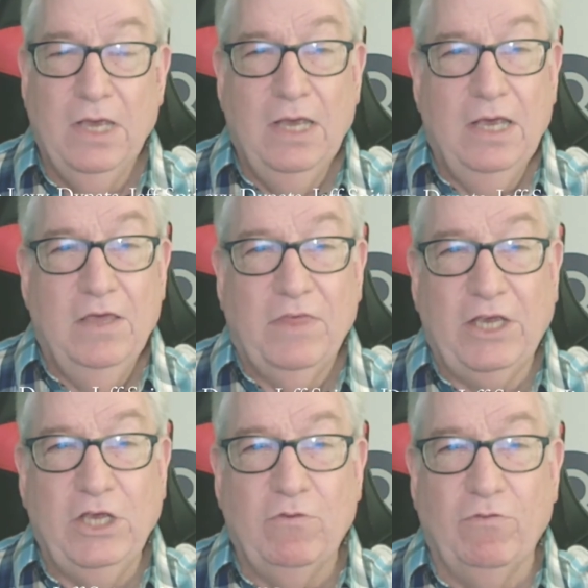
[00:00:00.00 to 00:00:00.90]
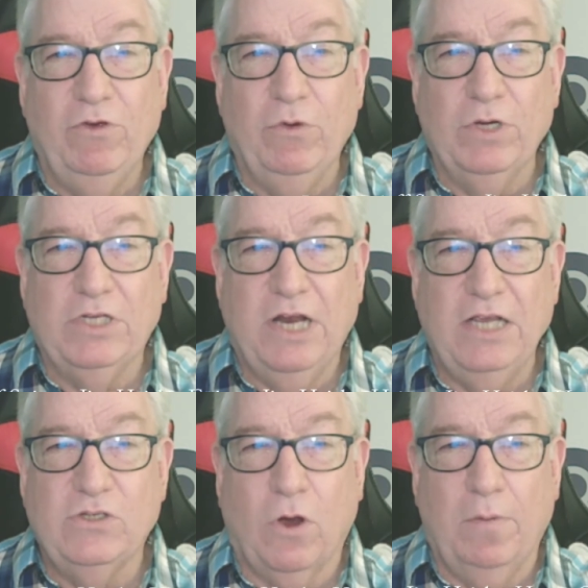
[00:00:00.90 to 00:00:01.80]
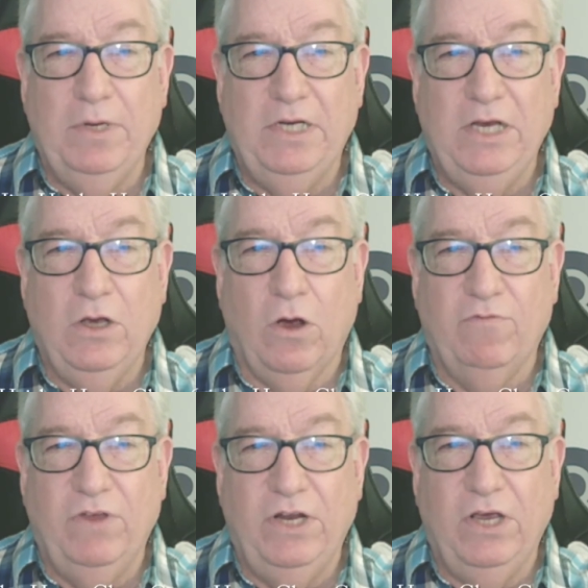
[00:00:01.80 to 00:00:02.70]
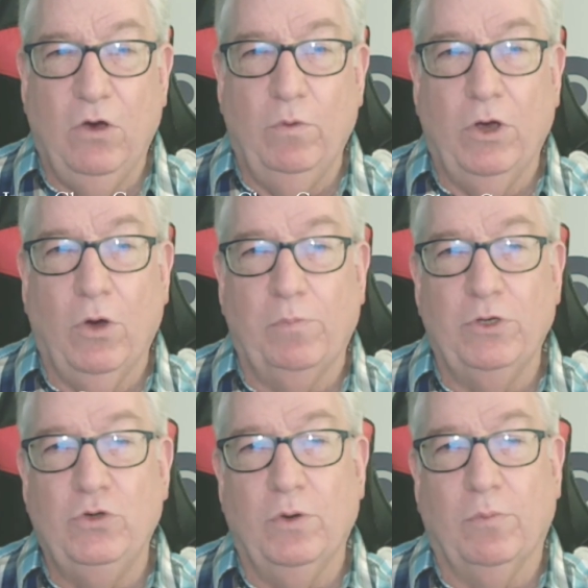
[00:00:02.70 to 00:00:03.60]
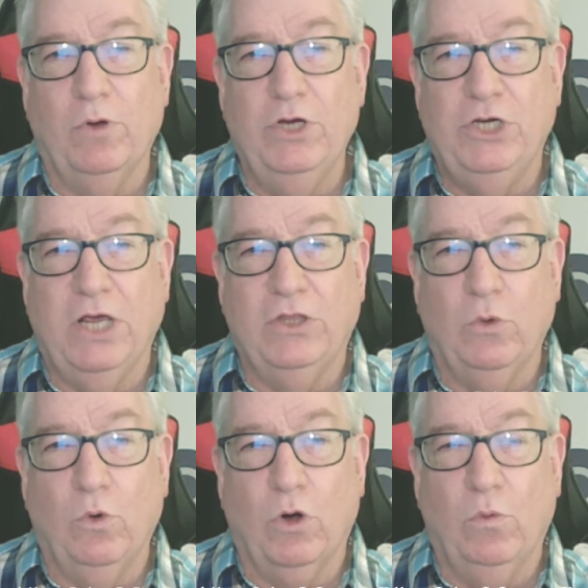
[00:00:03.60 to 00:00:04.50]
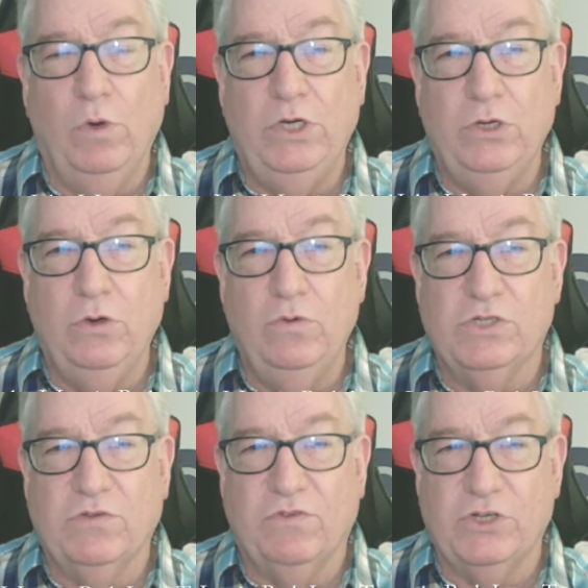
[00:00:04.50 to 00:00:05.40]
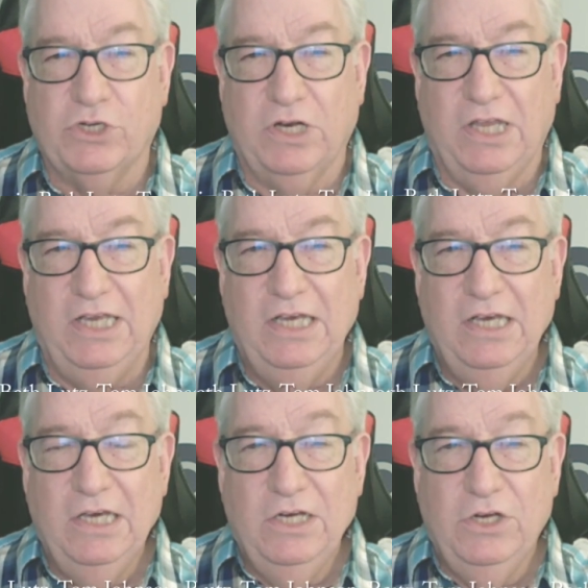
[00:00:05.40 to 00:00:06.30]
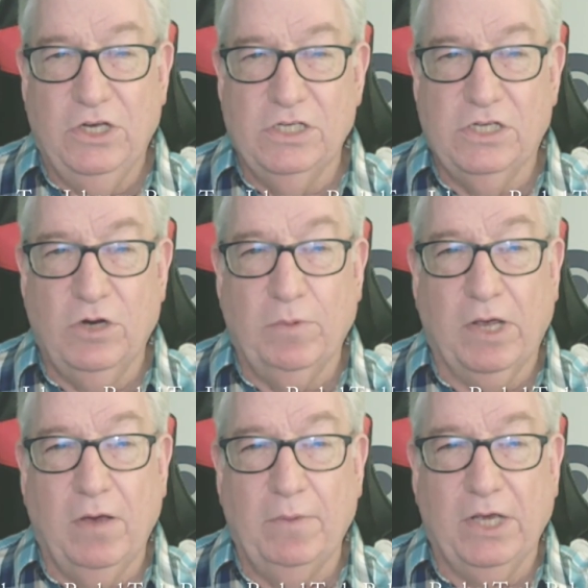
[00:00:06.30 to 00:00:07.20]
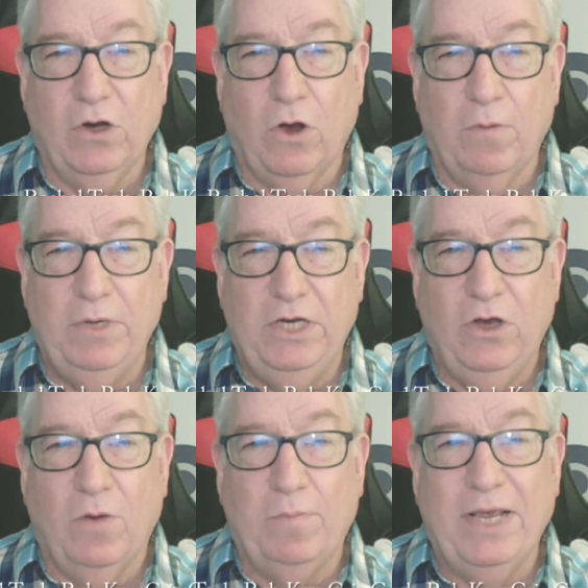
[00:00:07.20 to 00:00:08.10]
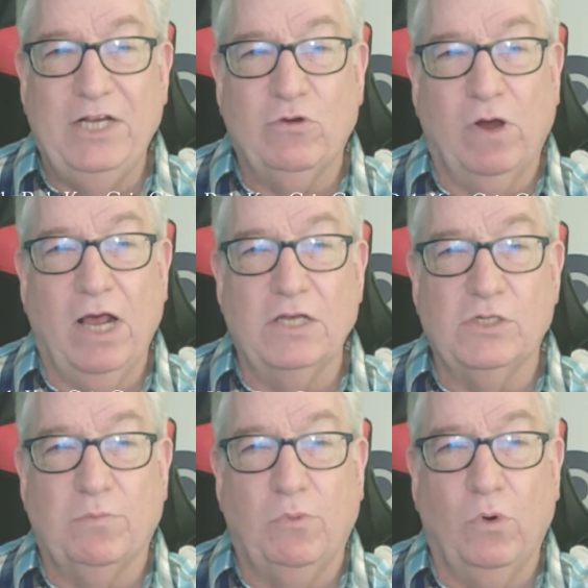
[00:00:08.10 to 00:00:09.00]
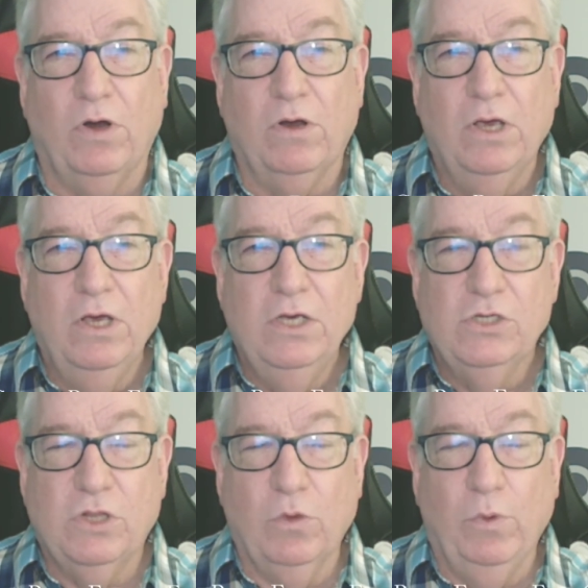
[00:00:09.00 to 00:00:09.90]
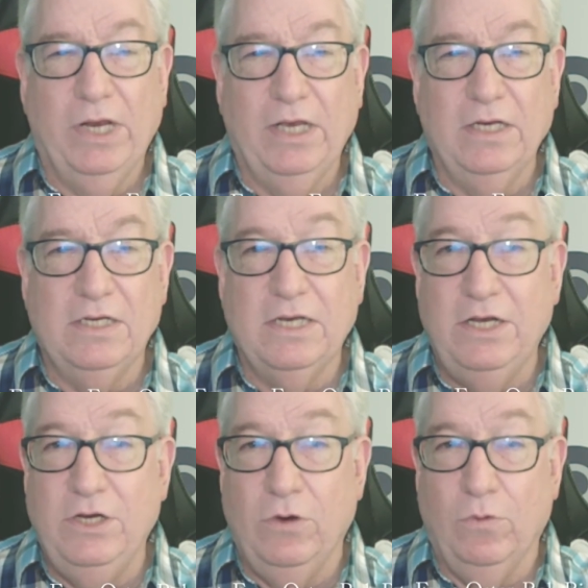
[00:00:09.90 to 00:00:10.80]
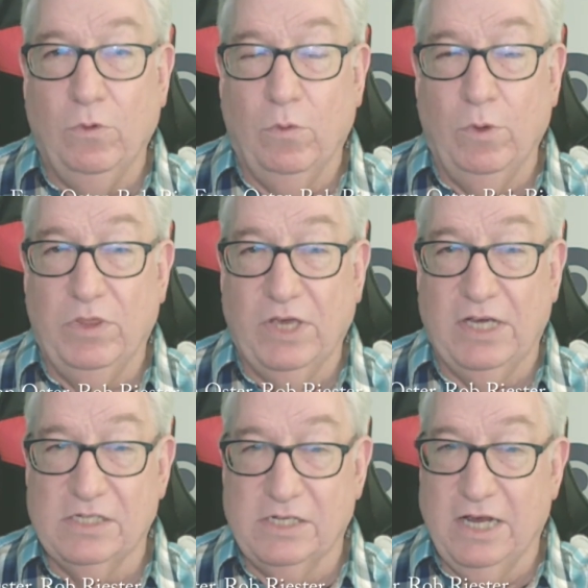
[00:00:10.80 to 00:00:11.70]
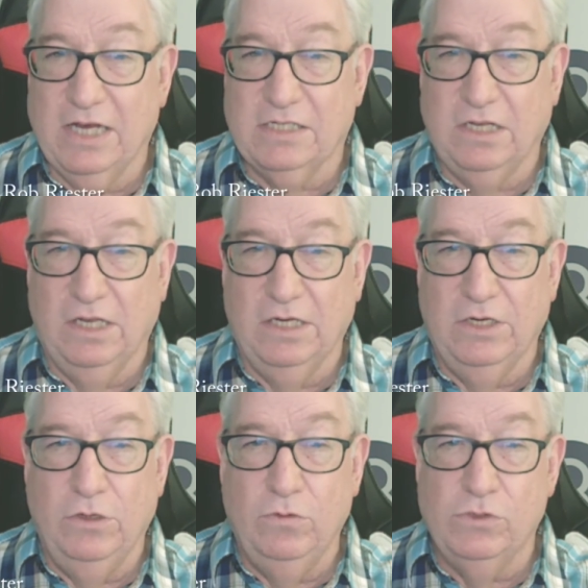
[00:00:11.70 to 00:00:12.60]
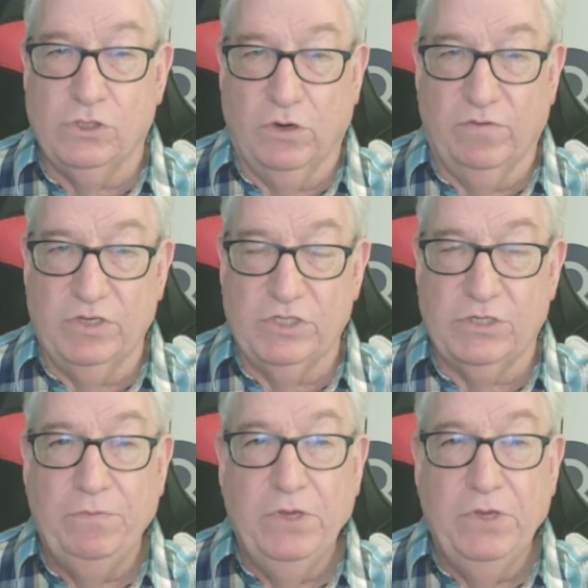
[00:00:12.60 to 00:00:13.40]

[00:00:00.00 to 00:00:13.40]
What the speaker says: Thank you for viewing today's RBDR video. We hope that you appreciate the work we do sufficiently to consider becoming an RBDR Patreon supporter so that we can continue what we think is an excellent news service.